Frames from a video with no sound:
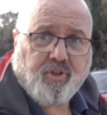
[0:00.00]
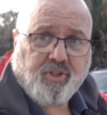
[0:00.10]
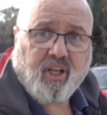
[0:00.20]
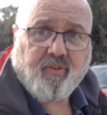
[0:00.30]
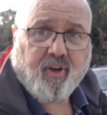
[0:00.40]

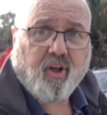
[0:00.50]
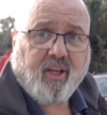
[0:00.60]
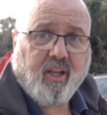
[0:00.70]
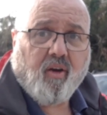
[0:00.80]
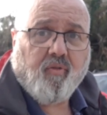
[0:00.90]
Just to give you an
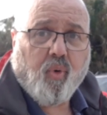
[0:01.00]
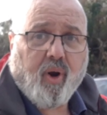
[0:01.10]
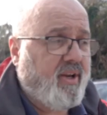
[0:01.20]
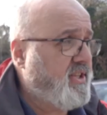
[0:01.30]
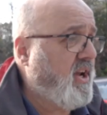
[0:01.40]
idea of
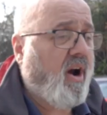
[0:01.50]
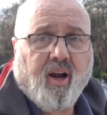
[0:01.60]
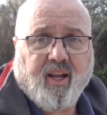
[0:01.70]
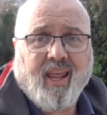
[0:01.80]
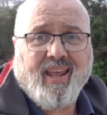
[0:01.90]
where his
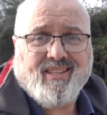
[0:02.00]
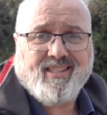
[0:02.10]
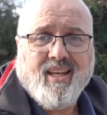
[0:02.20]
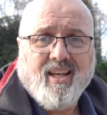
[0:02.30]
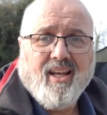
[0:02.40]
yard
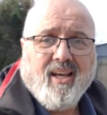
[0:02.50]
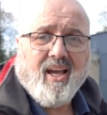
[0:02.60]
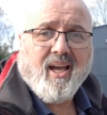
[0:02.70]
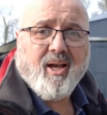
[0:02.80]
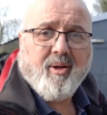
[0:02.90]
is.
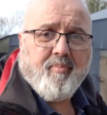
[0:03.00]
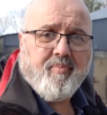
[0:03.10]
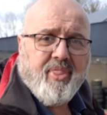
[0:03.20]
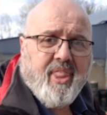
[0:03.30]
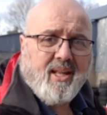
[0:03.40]

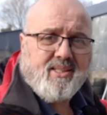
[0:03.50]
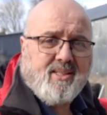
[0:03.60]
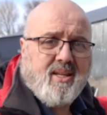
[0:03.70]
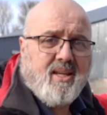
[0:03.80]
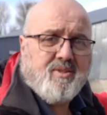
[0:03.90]

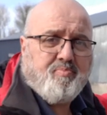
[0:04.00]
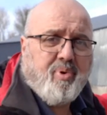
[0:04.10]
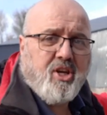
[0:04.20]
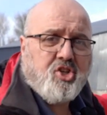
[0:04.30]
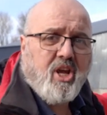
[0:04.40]
That's his
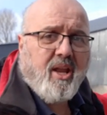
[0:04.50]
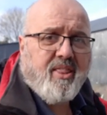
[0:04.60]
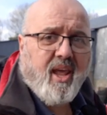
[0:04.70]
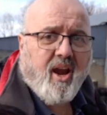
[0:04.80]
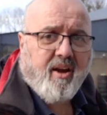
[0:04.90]
big
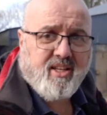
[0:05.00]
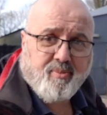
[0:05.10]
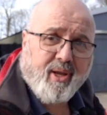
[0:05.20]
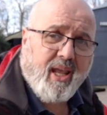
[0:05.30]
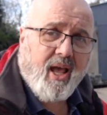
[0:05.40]
shed there. He's
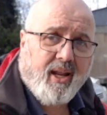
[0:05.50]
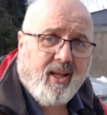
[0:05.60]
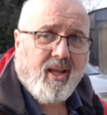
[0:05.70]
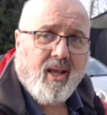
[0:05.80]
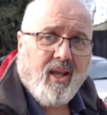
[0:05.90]
a
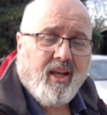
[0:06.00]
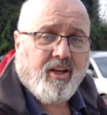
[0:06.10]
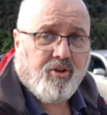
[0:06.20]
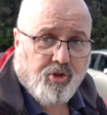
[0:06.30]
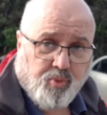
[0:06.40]
mechanic.
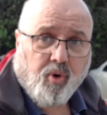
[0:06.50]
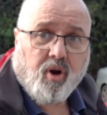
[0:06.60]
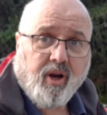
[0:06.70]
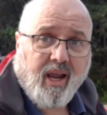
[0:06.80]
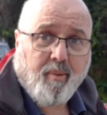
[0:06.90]
He does
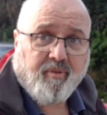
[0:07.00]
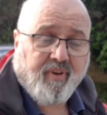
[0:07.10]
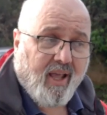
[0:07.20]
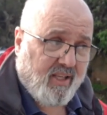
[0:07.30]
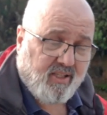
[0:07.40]
work on camper
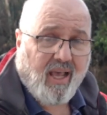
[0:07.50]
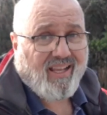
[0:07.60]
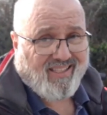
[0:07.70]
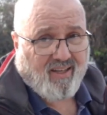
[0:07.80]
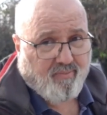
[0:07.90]
vans,
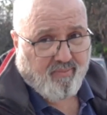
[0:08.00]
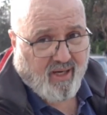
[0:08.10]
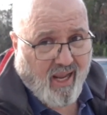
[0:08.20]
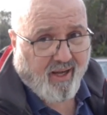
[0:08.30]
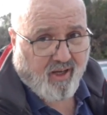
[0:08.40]
as in
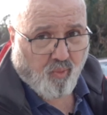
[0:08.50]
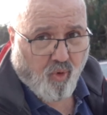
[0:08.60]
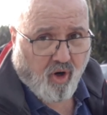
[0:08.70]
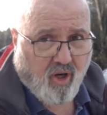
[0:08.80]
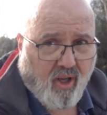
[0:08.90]
mechanical
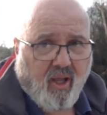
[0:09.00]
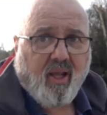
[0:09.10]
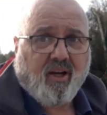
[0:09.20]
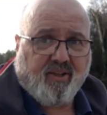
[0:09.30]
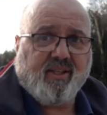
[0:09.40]
work,
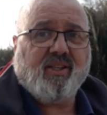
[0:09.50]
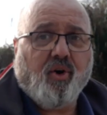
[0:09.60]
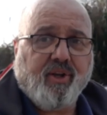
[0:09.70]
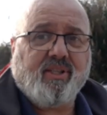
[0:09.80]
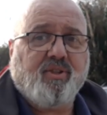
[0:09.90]
because this
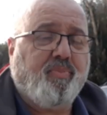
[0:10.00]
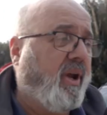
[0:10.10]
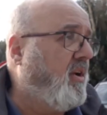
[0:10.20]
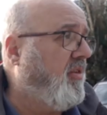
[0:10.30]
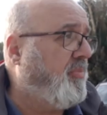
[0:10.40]
hoist is
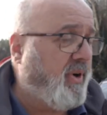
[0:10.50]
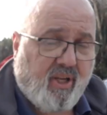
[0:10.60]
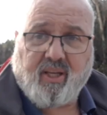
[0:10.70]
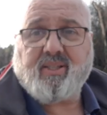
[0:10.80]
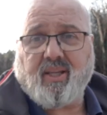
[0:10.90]
big enough, but
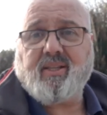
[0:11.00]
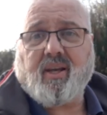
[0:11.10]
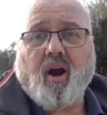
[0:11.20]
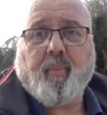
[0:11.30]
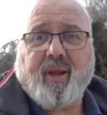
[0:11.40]
he's a
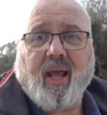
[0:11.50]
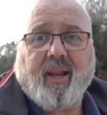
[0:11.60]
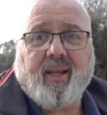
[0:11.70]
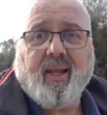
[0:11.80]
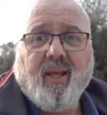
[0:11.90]
car
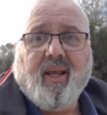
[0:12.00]
mechanic.